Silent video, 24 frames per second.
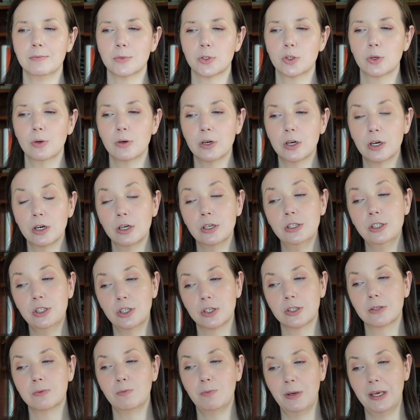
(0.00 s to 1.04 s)
So it could
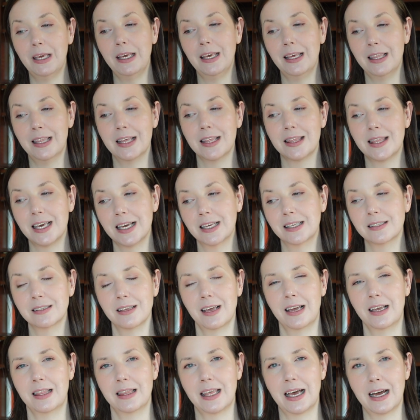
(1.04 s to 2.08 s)
just be that things
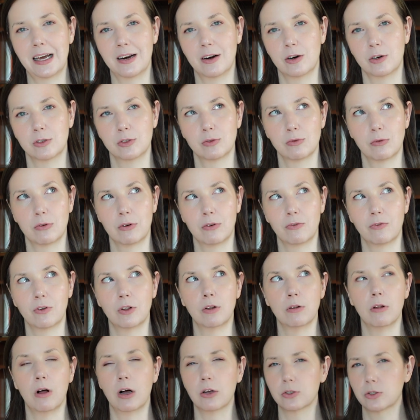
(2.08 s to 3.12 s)
like that are sort of
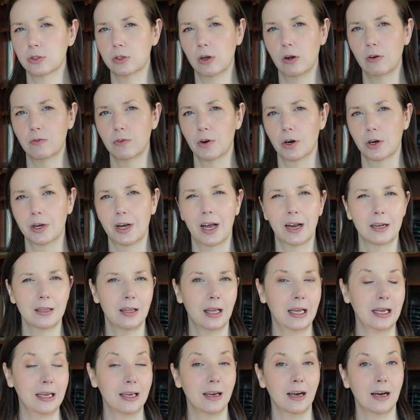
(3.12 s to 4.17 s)
glossed over, kind of
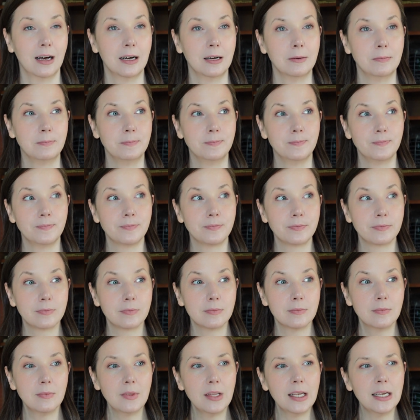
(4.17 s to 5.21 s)
like
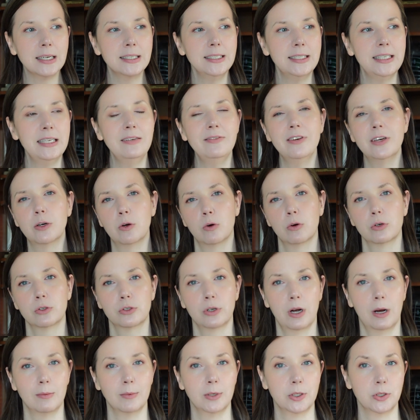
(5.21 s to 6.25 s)
TV court
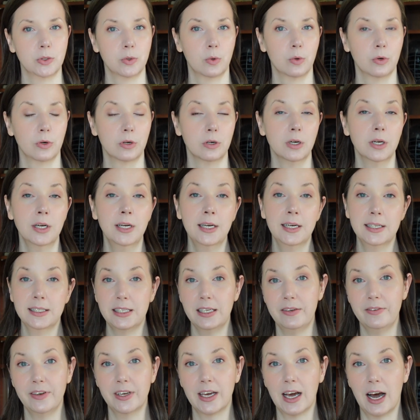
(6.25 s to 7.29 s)
dramas or
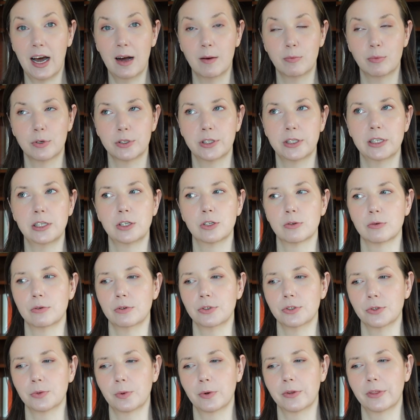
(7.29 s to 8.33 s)
TV cop
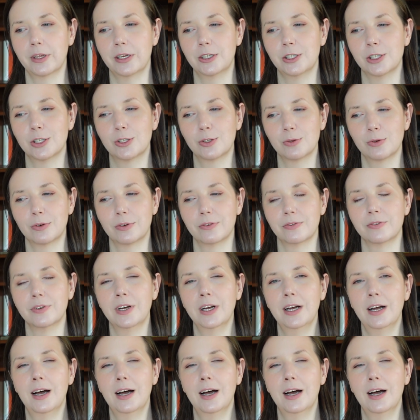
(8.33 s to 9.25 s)
procedurals, where they just sort of